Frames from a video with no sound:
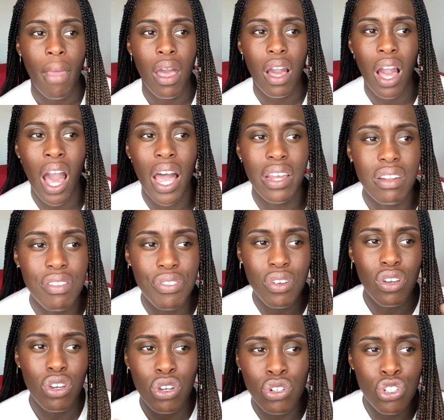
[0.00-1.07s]
kind of the
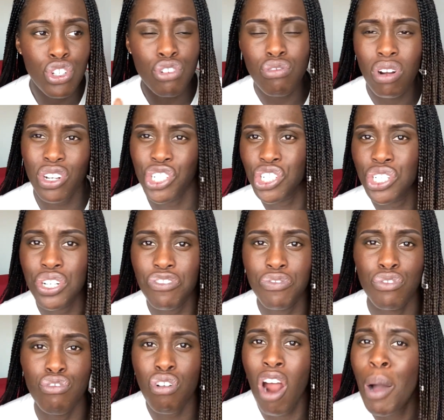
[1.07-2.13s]
construction
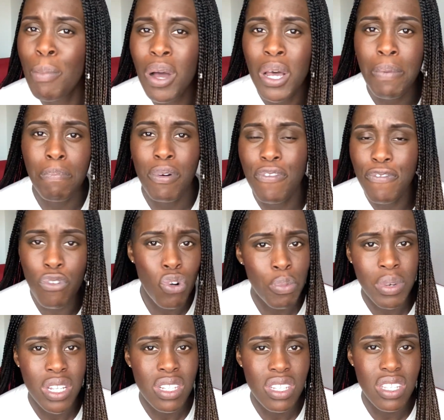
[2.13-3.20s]
of drama and
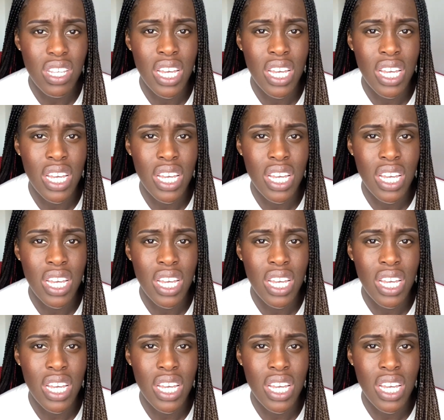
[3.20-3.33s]
performance.